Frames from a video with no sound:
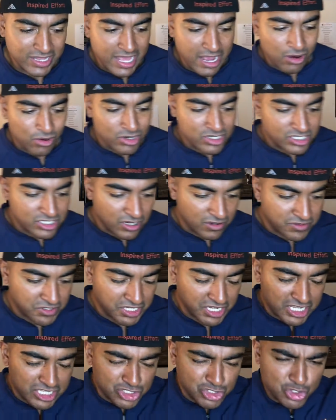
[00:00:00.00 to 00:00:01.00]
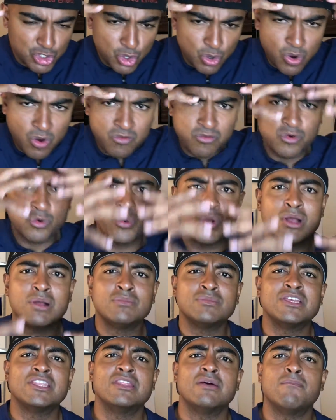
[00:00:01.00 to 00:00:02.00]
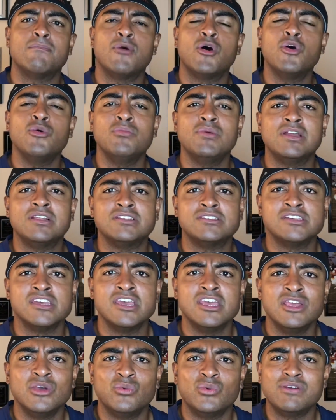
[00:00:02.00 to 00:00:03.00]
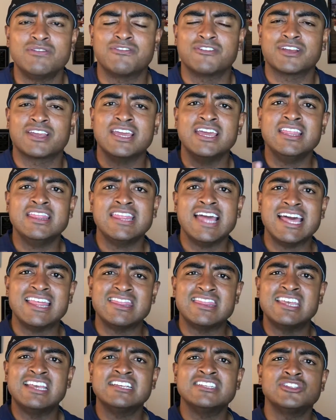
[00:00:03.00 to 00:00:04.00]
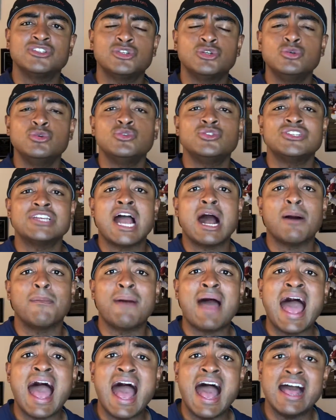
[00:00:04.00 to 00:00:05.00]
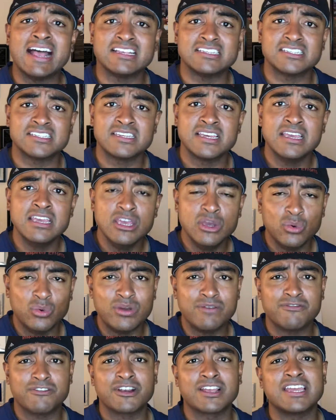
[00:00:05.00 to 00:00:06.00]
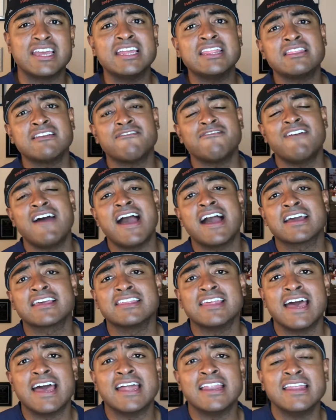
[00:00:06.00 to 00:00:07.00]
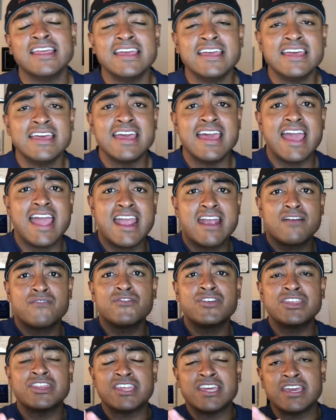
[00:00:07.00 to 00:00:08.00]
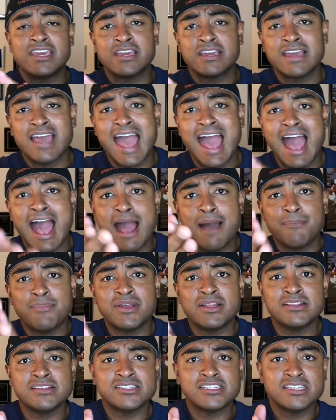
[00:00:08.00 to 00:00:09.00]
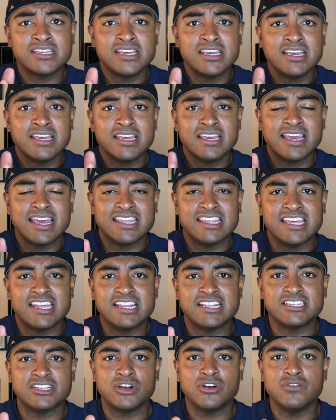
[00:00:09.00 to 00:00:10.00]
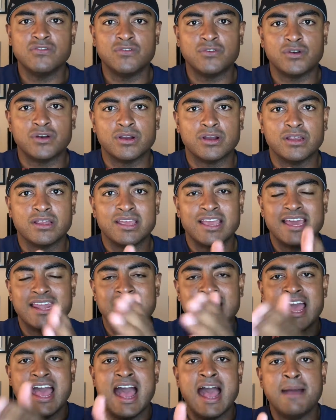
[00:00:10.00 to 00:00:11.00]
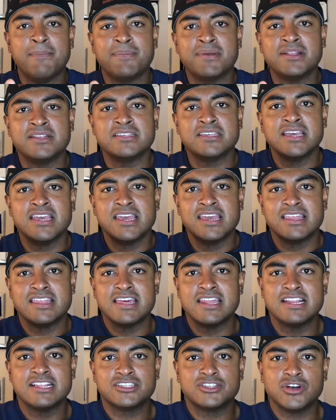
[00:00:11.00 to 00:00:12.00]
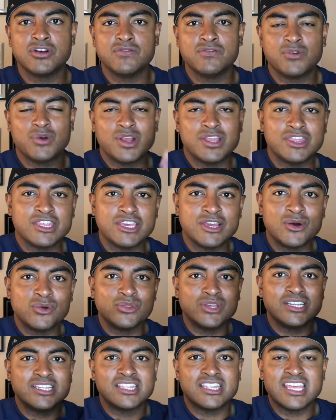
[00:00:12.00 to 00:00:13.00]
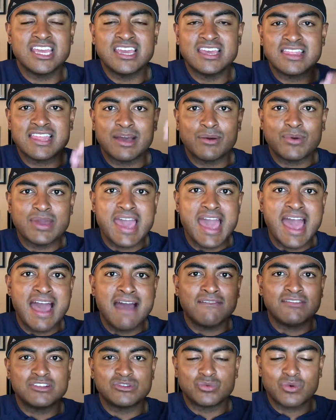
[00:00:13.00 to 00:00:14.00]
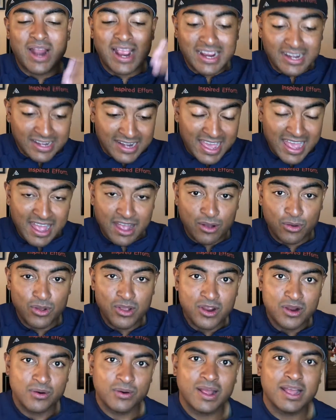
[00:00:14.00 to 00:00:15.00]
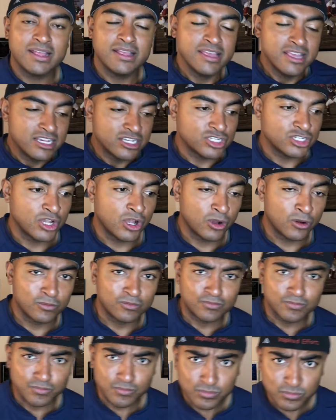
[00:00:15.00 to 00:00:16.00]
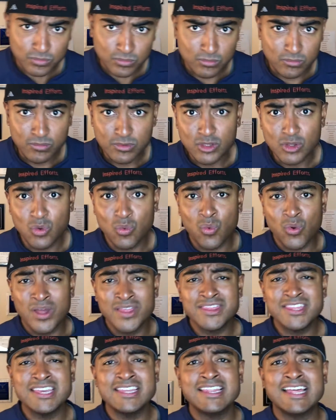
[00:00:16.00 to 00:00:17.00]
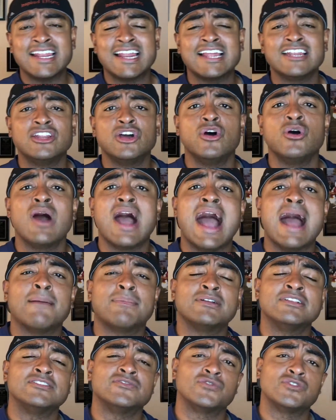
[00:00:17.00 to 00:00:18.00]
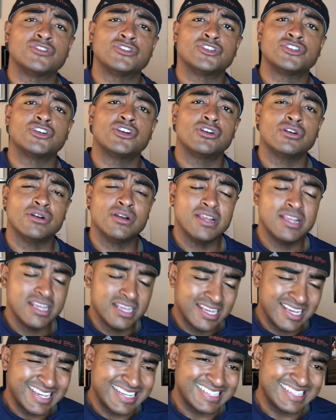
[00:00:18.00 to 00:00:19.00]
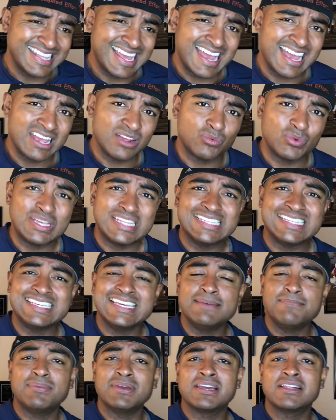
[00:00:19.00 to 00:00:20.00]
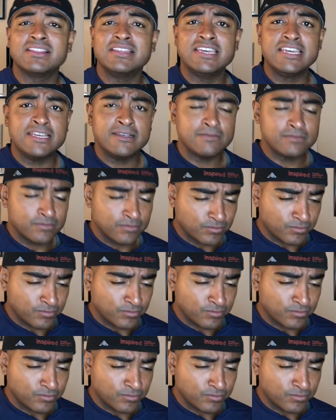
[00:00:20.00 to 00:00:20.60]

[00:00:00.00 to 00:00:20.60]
allow ourselves to get so overwhelmed in the moments, we forget that this too shall pass. We forget the fact that everything happens and then it's over. And it happens, then it's over. And the only thing that we have is right now, right? So one thing that I know happens for sure is that we typically